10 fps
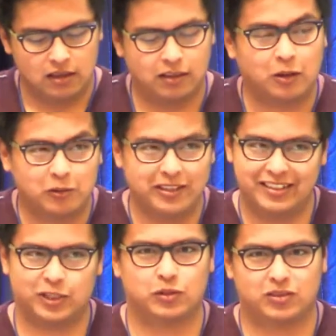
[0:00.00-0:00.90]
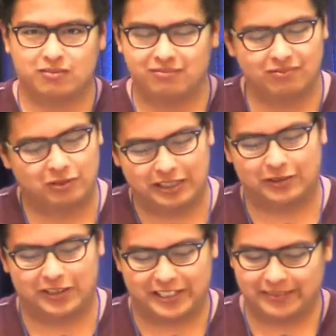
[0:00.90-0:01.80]
The loneliness was really
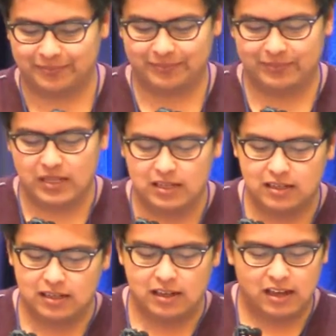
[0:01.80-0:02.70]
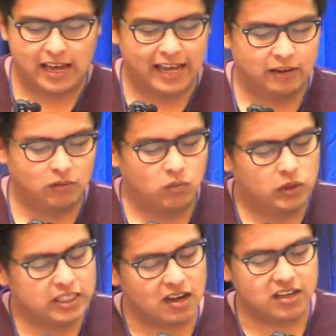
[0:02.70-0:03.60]
crushing. And
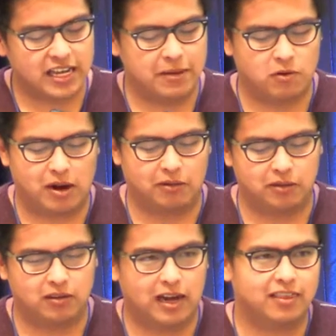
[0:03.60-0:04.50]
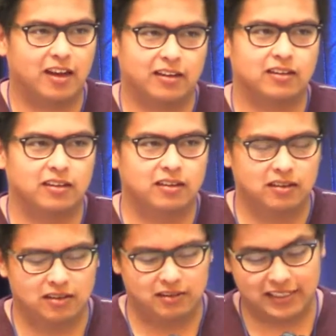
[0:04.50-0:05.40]
when DACA came around, I thought,
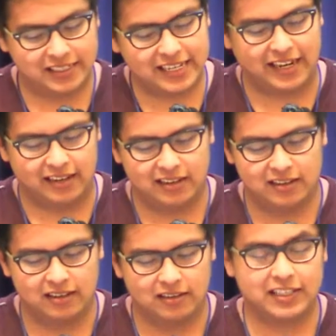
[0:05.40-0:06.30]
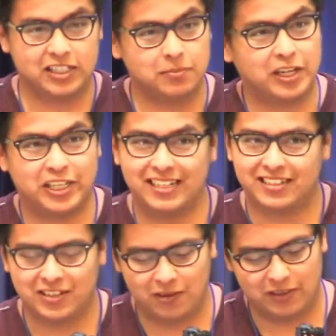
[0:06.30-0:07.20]
this is it. This is my
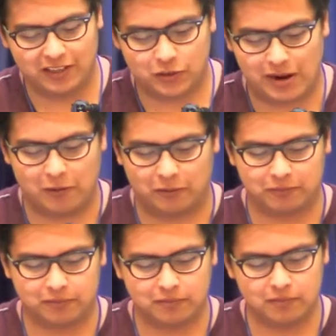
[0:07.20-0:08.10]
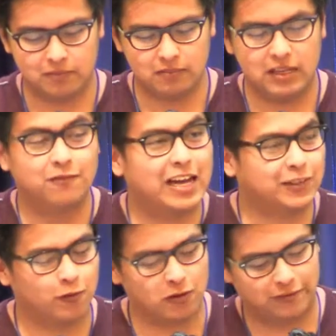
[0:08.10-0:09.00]
chance to turn things around.
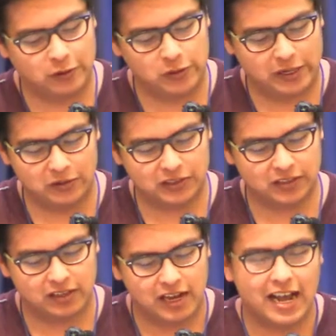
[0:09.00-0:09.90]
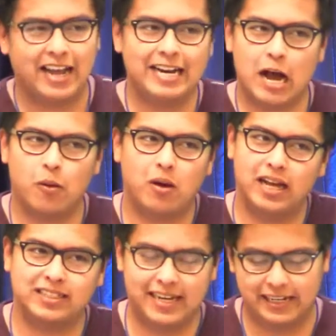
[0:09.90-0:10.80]
Fast forward a few years, and now
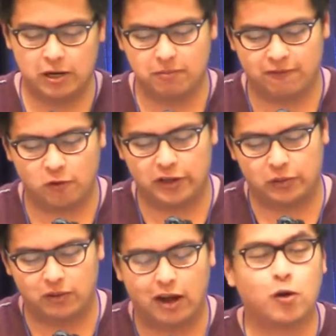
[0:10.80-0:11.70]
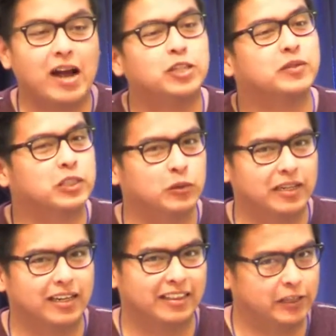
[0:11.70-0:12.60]
I stand here before you, a graduate
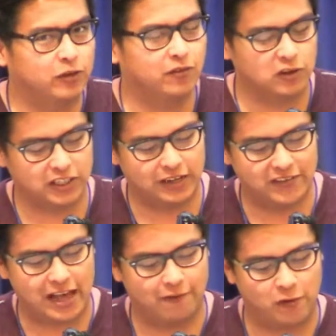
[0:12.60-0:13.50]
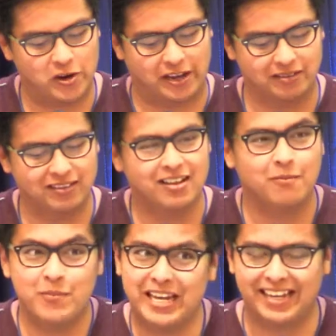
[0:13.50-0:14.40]
student at the University of California.
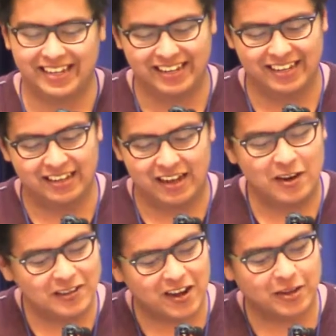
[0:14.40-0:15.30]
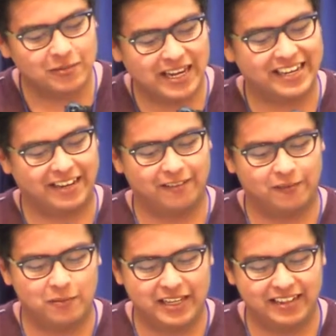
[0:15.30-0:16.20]
Me, an undocumented kid
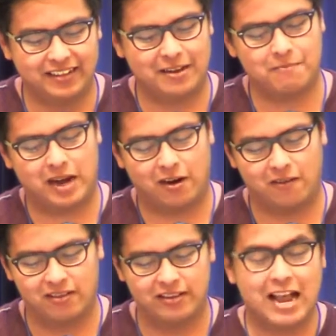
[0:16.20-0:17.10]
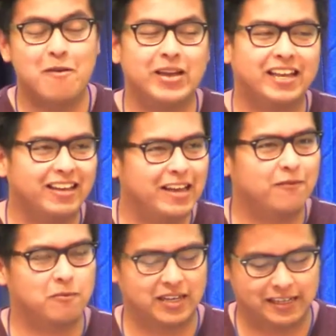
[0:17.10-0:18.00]
from the Inland Empire, now making a name
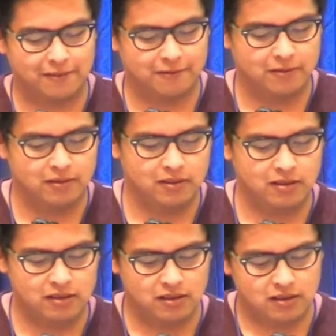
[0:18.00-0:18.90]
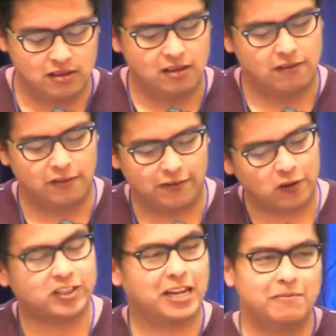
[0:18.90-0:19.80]
for myself. For the
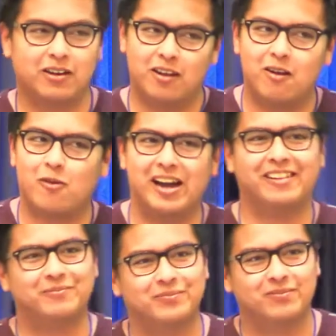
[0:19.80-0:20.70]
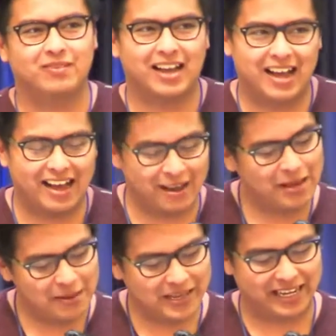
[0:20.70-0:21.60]
first time in a long while, I'm
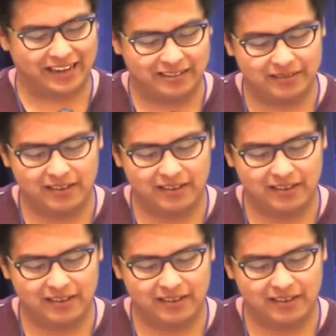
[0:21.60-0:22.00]
happy again.